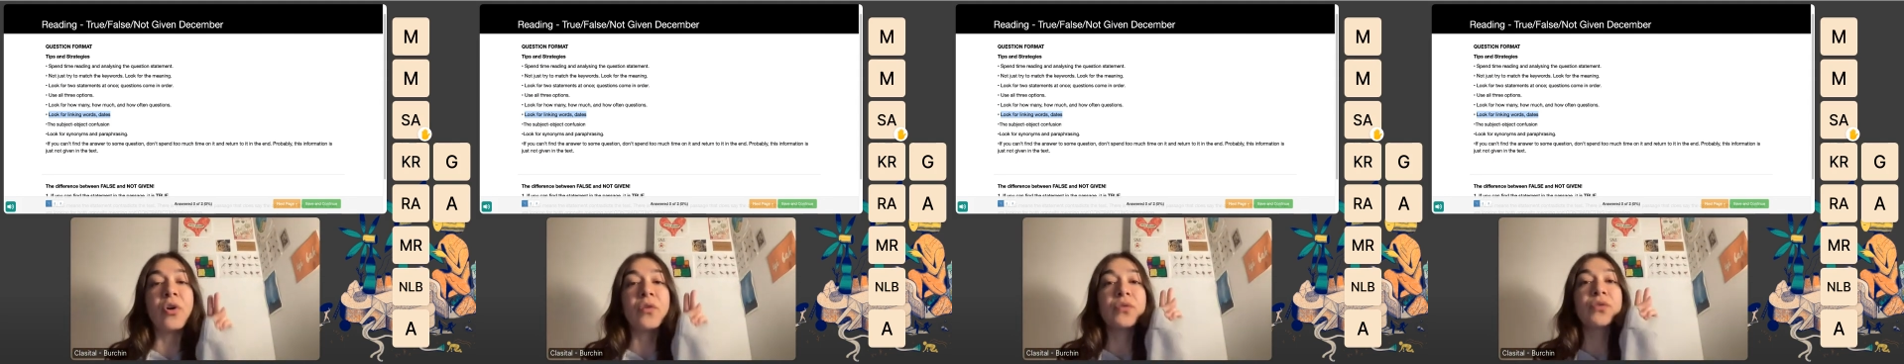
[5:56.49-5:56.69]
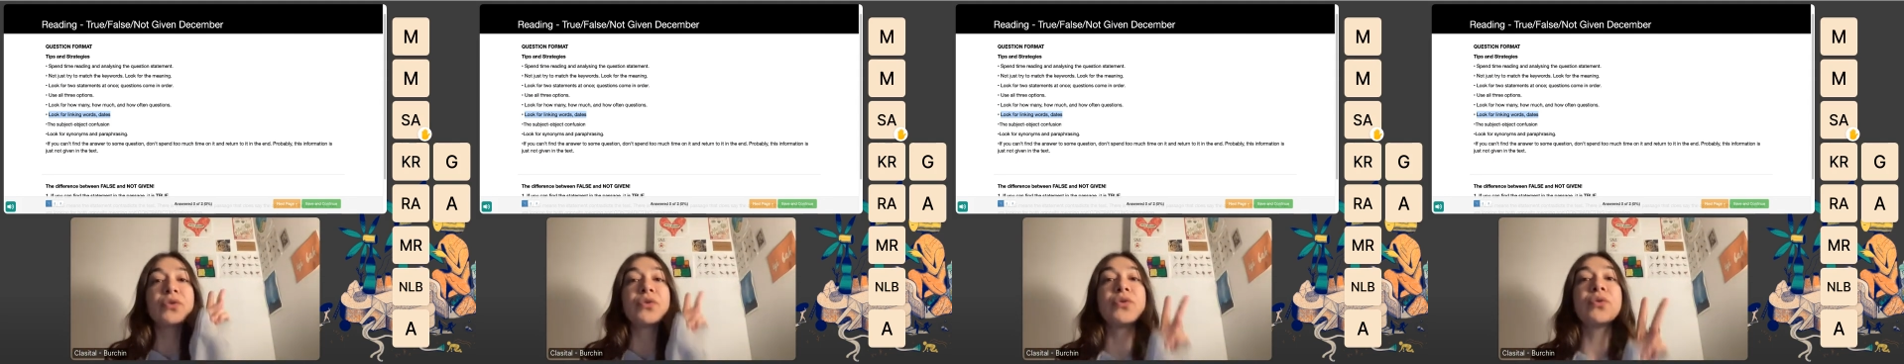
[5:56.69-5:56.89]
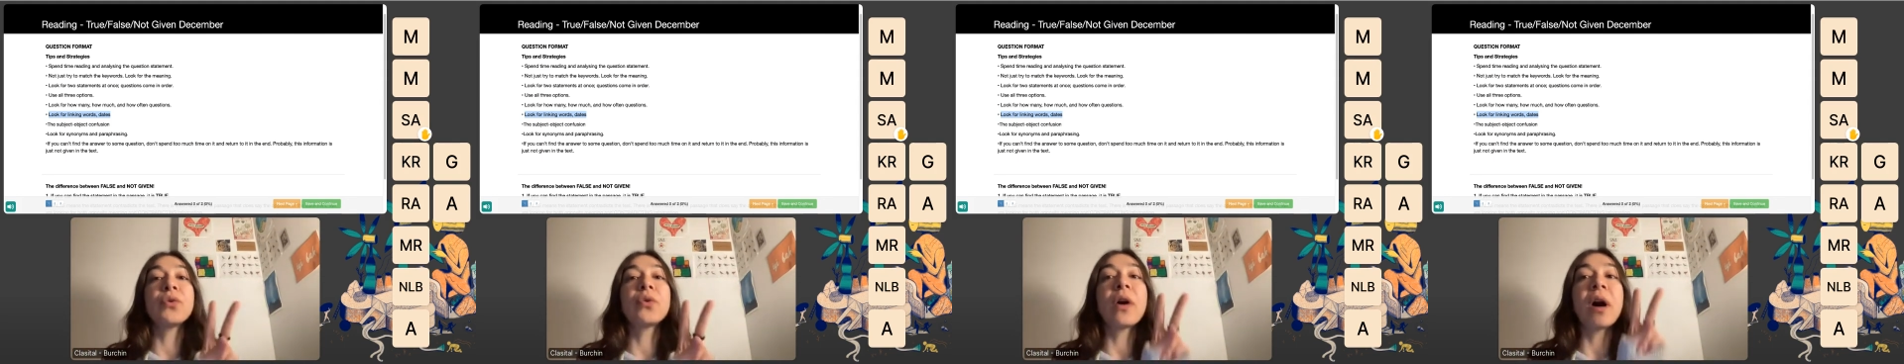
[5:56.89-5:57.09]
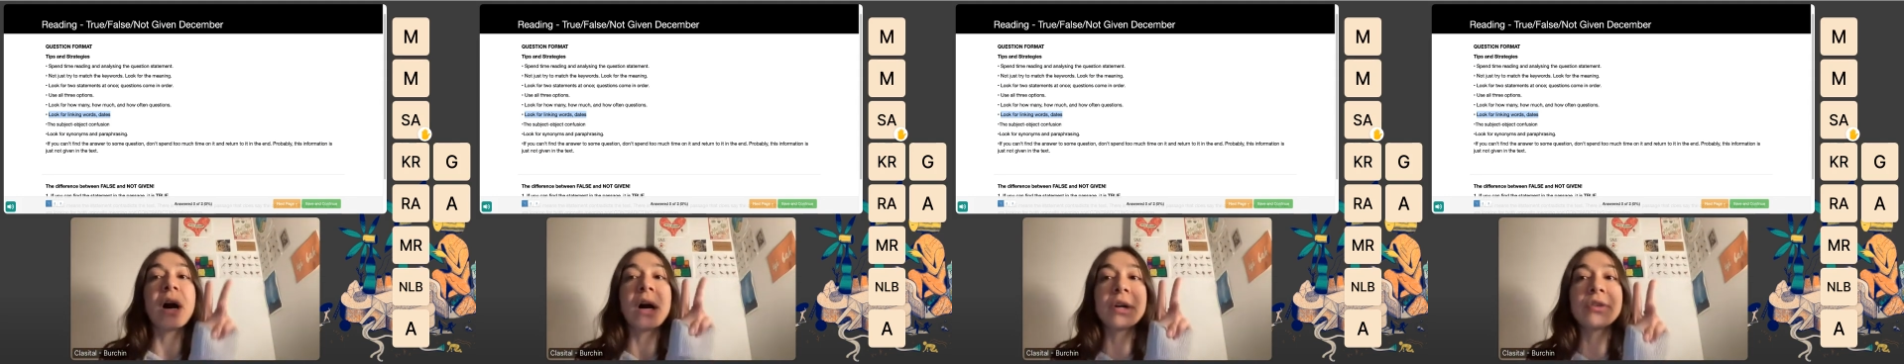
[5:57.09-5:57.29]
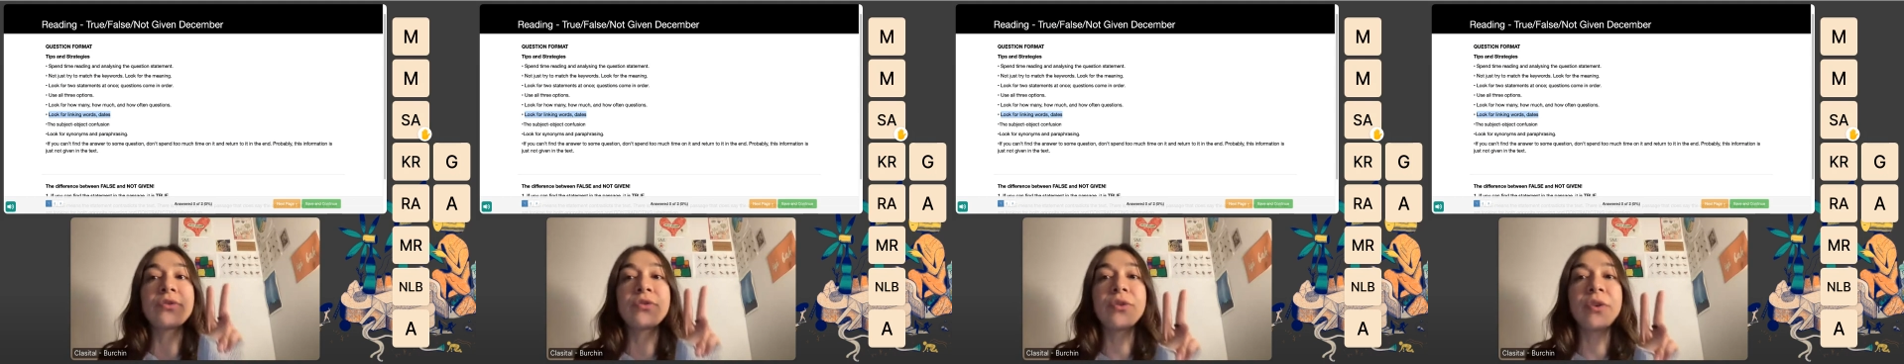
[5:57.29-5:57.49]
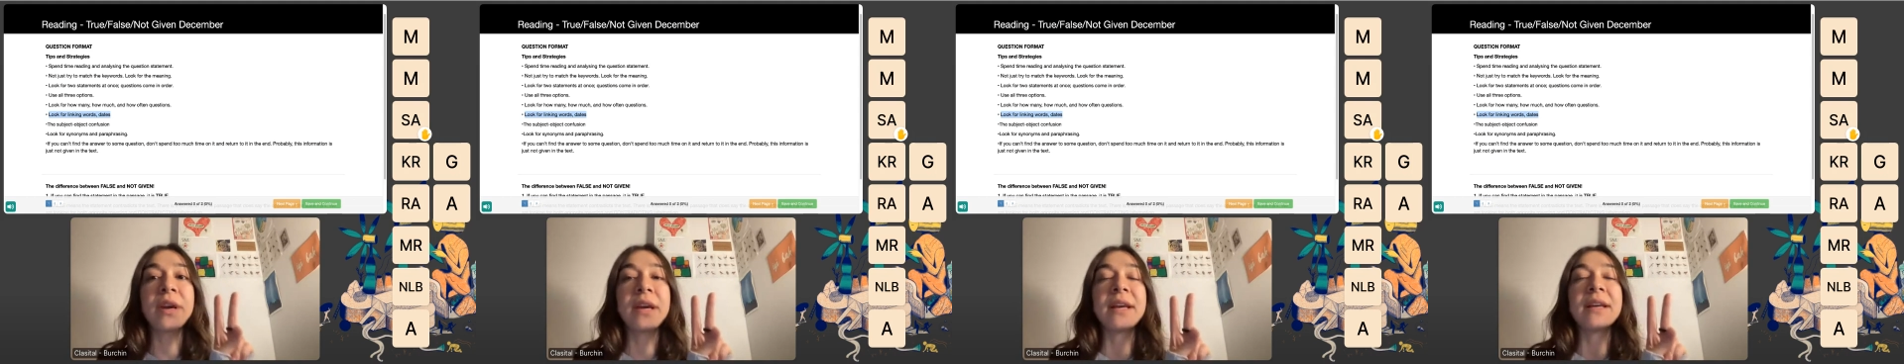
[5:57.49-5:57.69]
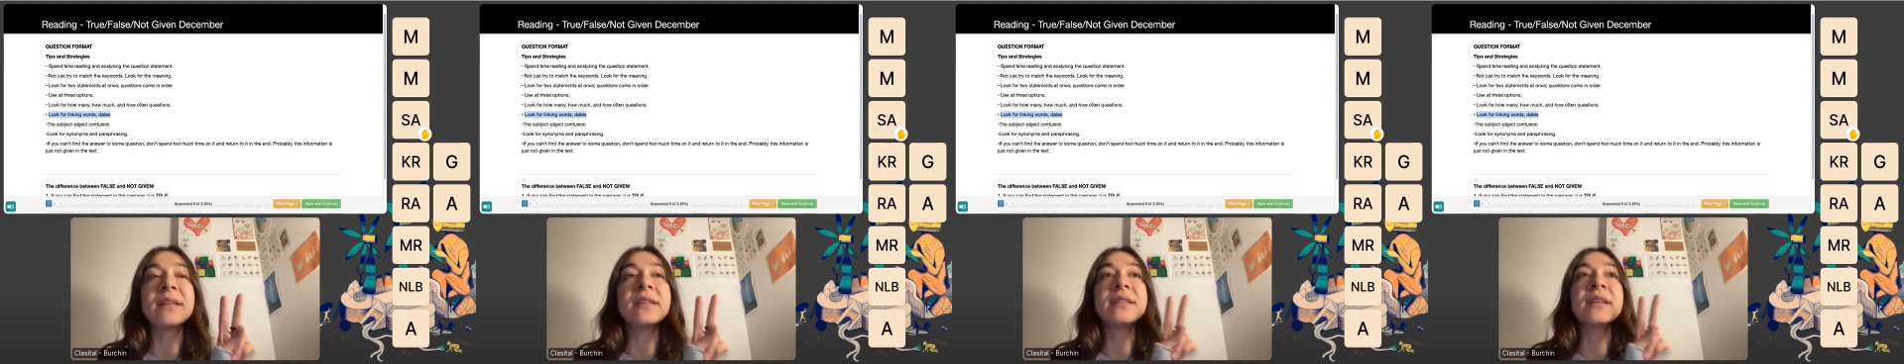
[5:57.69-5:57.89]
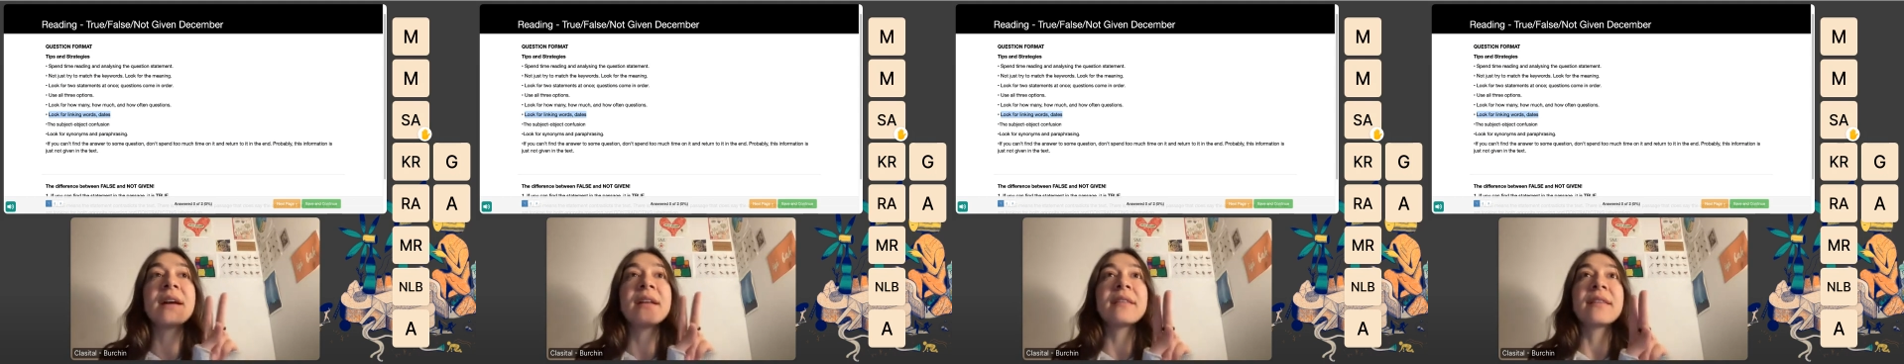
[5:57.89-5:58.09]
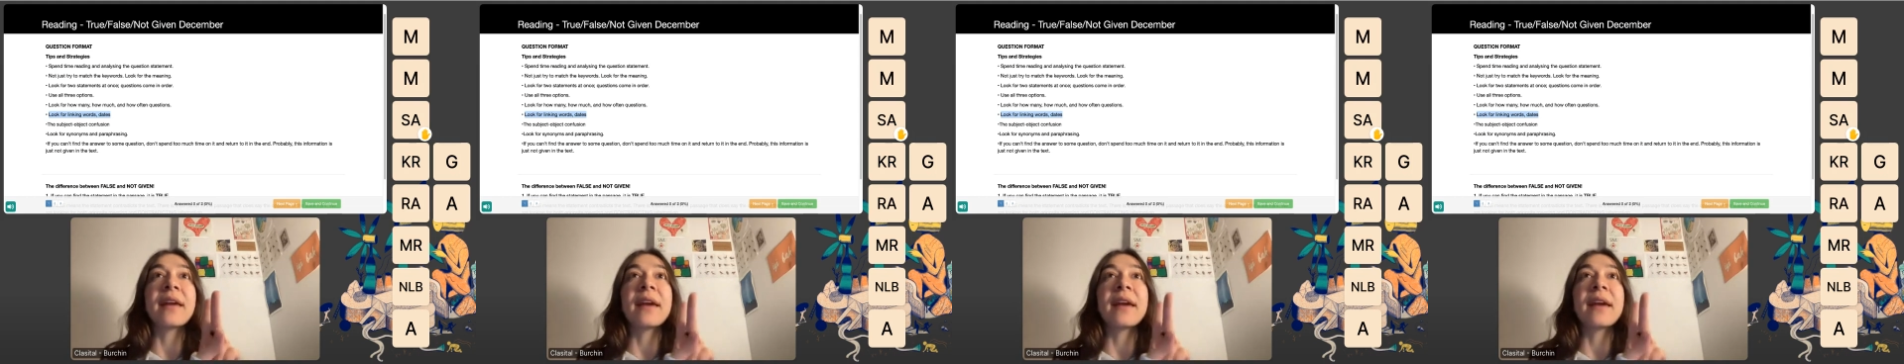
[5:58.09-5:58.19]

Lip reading: of two countries